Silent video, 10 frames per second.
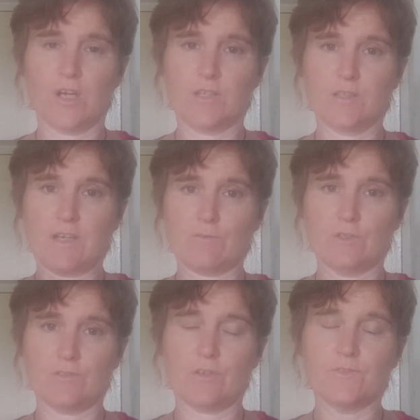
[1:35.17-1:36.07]
and that
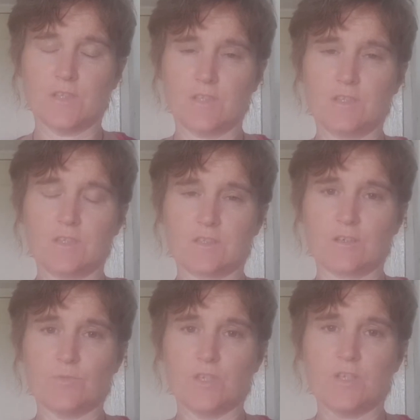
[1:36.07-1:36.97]
will obviously, in this
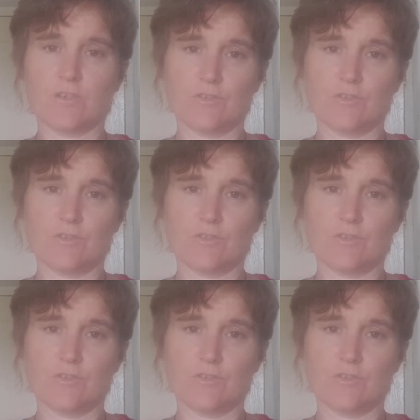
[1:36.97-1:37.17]
time of the year,